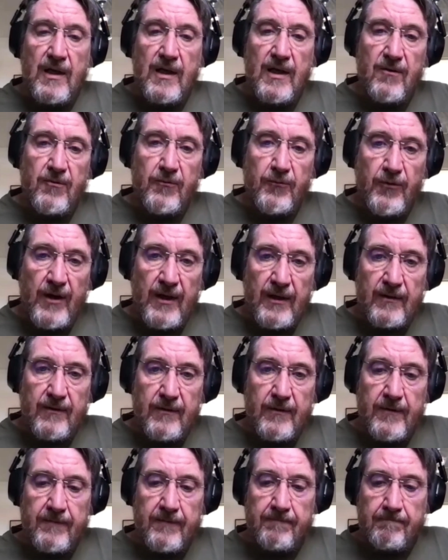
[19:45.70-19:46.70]
In
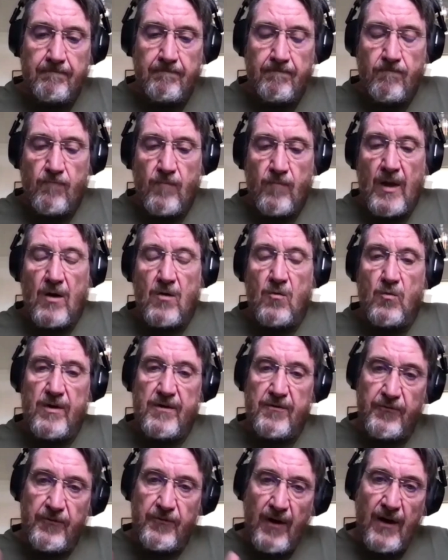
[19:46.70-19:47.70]
fact, we
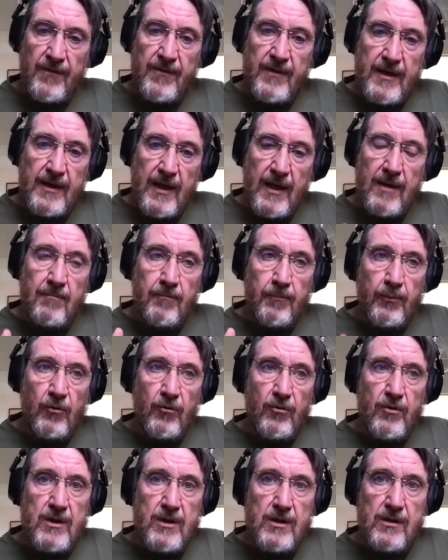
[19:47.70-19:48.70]
found that
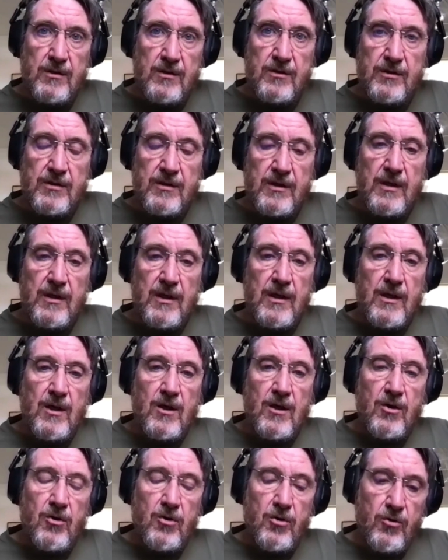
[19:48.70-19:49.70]
employees
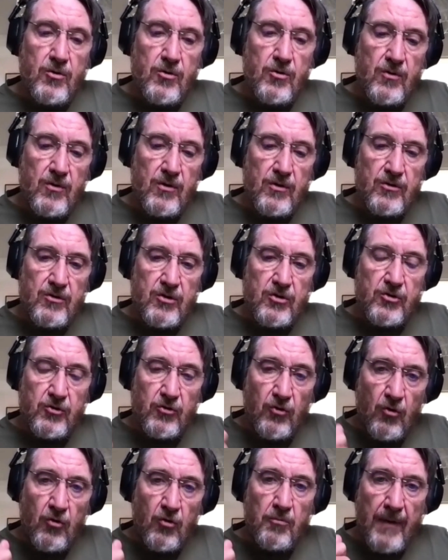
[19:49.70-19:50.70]
who
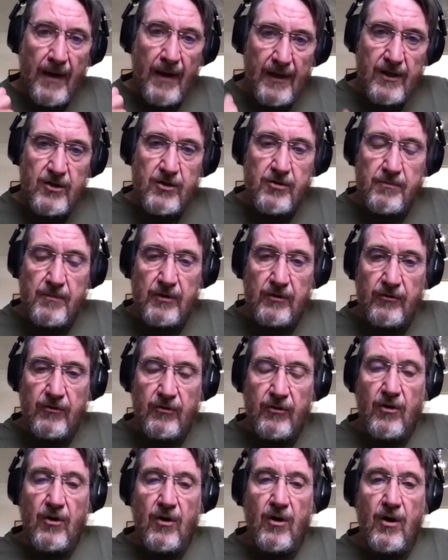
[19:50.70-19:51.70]
saw management
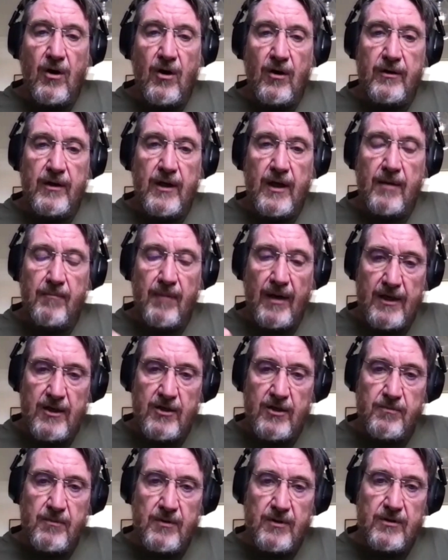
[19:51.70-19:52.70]
on a
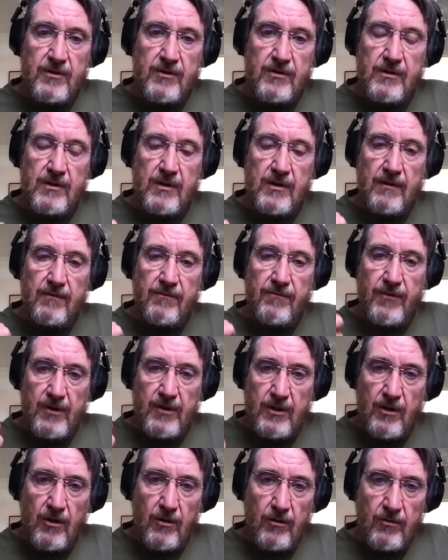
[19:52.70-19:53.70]
management
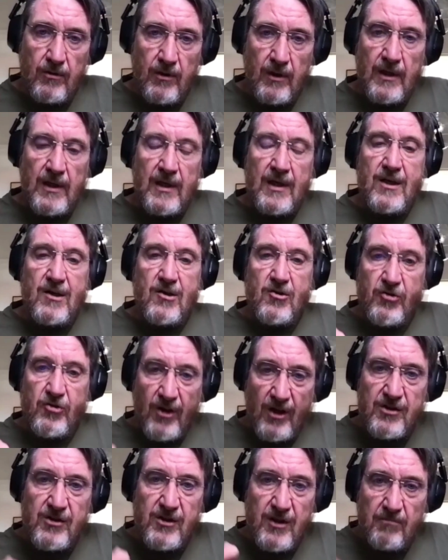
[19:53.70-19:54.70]
video
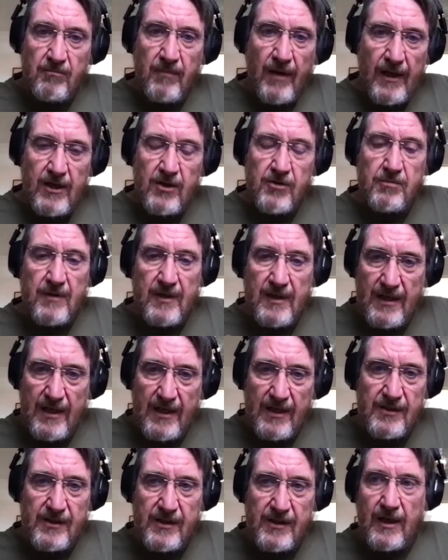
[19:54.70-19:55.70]
trusted management
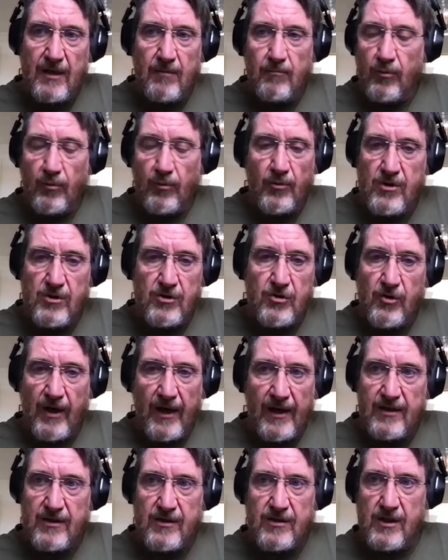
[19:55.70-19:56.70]
less than employees who
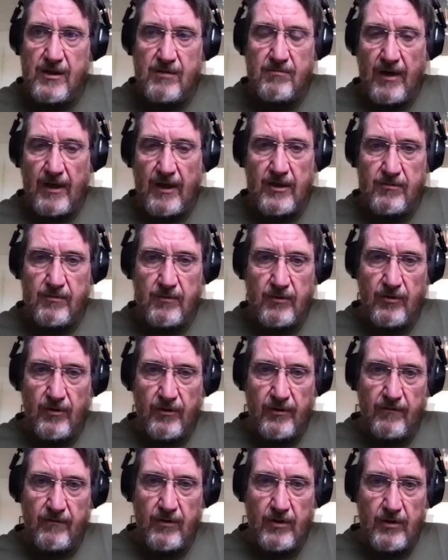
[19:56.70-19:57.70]
hadn't seen management on
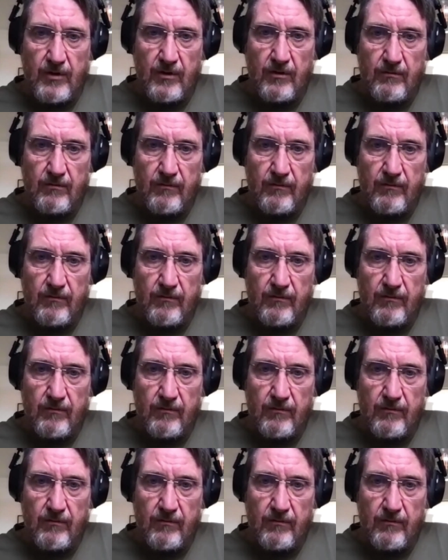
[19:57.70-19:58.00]
the video.